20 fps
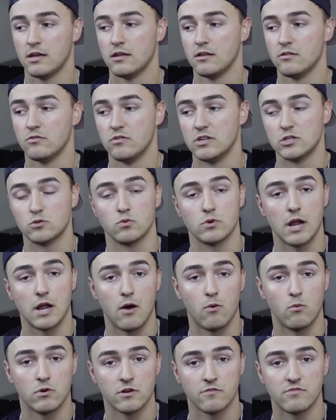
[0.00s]
these were not
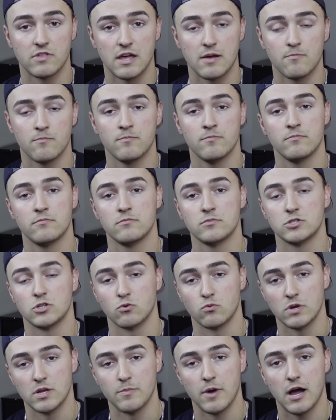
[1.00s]
one of them. So
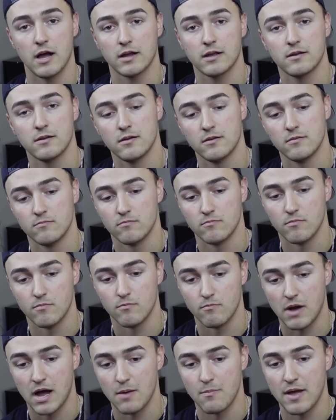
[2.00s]
Reebok,
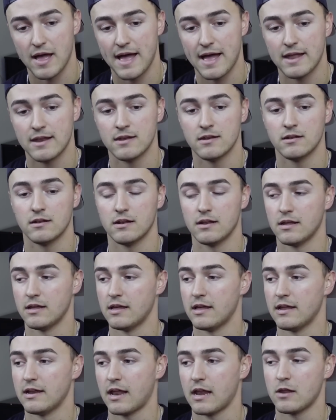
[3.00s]
my bad,
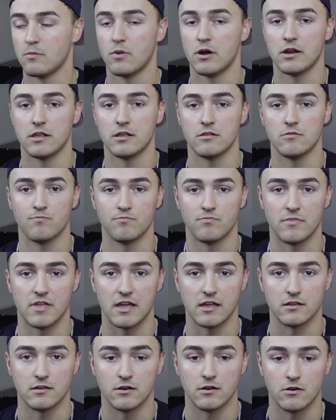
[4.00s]
and anybody
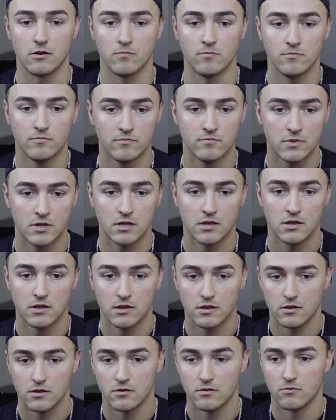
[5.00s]
that,
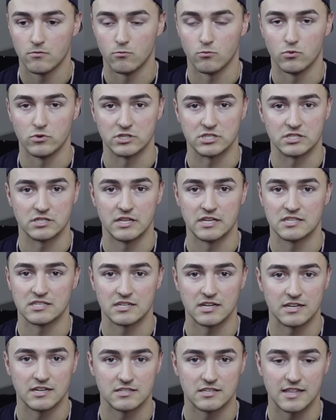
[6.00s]
was
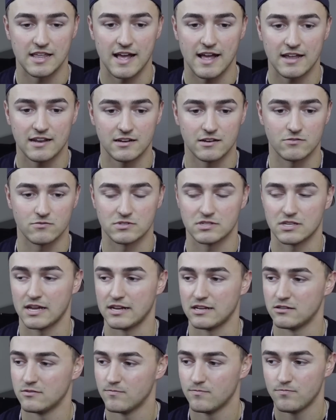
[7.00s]
listening to that and was like,
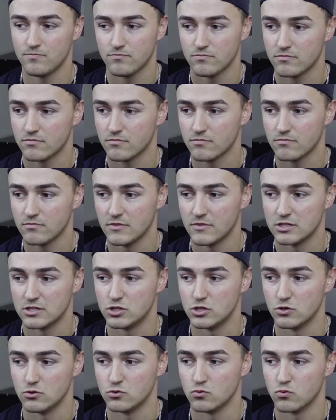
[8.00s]
this
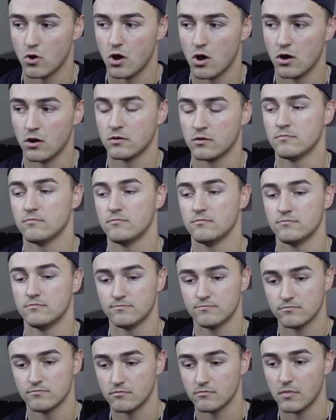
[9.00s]
dude's wrong,
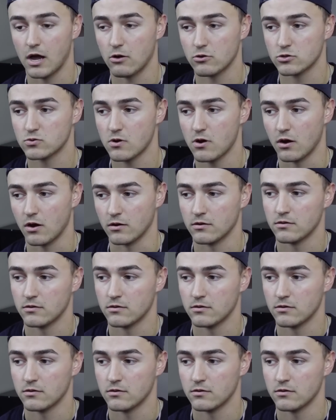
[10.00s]
I was wrong.